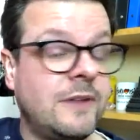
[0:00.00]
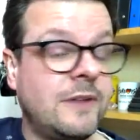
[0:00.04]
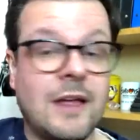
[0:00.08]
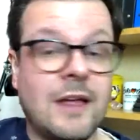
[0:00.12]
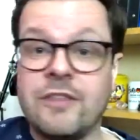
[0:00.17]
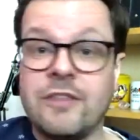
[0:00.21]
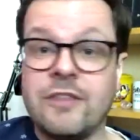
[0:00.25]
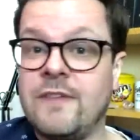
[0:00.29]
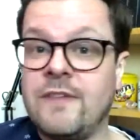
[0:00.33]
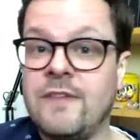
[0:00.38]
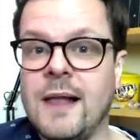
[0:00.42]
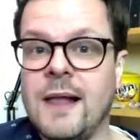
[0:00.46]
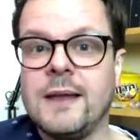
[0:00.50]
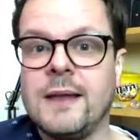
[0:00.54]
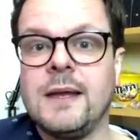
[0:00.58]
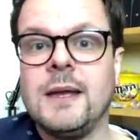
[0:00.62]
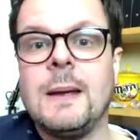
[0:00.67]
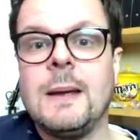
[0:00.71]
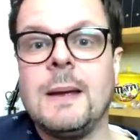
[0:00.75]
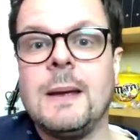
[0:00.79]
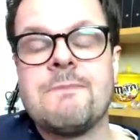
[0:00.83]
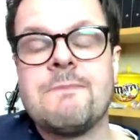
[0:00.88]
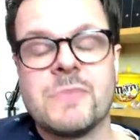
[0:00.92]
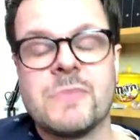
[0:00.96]
Death
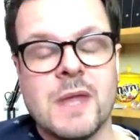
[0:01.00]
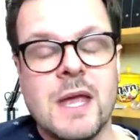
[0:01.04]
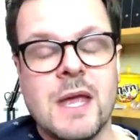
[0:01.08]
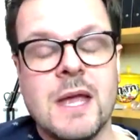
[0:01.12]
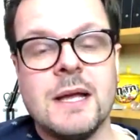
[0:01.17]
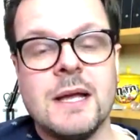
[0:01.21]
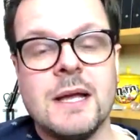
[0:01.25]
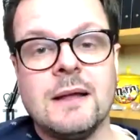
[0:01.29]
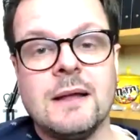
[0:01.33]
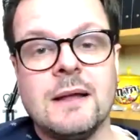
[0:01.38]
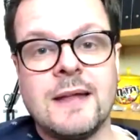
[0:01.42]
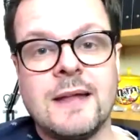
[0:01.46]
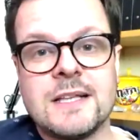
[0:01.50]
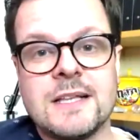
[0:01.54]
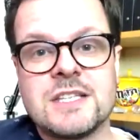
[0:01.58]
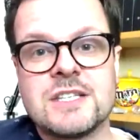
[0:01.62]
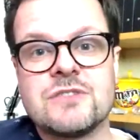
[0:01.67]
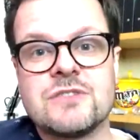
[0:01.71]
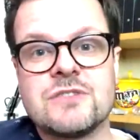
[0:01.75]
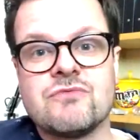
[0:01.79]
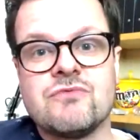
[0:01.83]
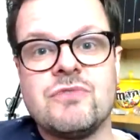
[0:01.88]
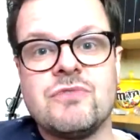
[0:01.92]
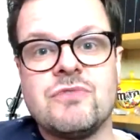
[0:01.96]
Valley.
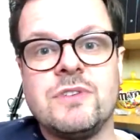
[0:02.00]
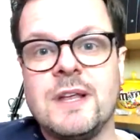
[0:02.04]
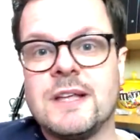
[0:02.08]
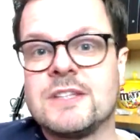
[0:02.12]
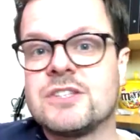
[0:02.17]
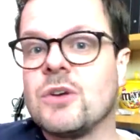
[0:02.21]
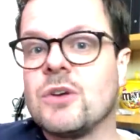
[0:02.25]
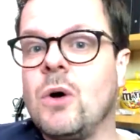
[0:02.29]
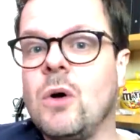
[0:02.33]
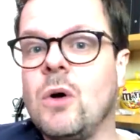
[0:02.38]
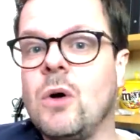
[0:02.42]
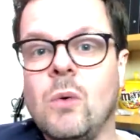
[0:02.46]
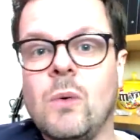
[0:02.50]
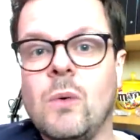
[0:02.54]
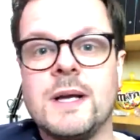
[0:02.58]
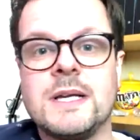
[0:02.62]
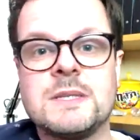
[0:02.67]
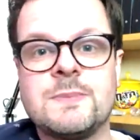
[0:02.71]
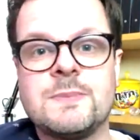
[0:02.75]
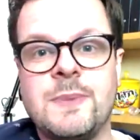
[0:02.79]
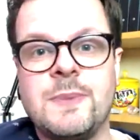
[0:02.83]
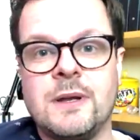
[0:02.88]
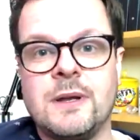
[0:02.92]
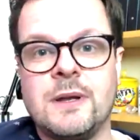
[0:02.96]
That's
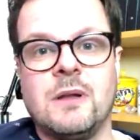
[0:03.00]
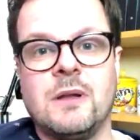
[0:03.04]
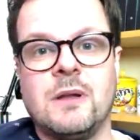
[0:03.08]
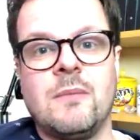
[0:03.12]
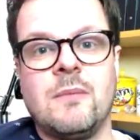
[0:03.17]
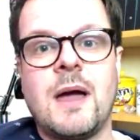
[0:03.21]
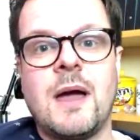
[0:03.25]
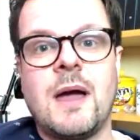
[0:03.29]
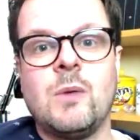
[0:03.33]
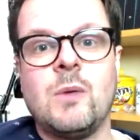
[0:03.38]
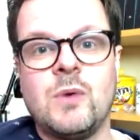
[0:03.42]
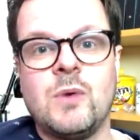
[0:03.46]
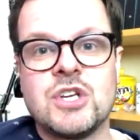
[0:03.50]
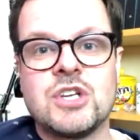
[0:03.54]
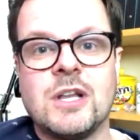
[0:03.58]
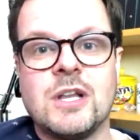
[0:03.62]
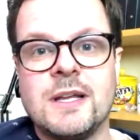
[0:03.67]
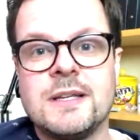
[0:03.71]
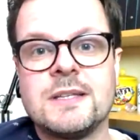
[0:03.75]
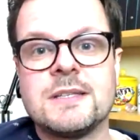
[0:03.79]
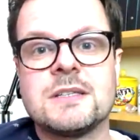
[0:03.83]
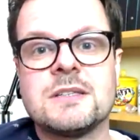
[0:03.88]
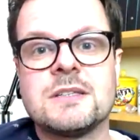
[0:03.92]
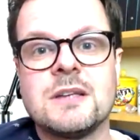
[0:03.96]
always been on my wish
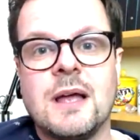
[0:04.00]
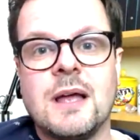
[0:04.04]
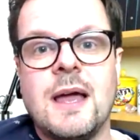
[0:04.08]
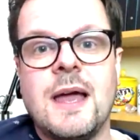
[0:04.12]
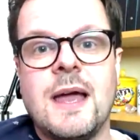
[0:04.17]
list.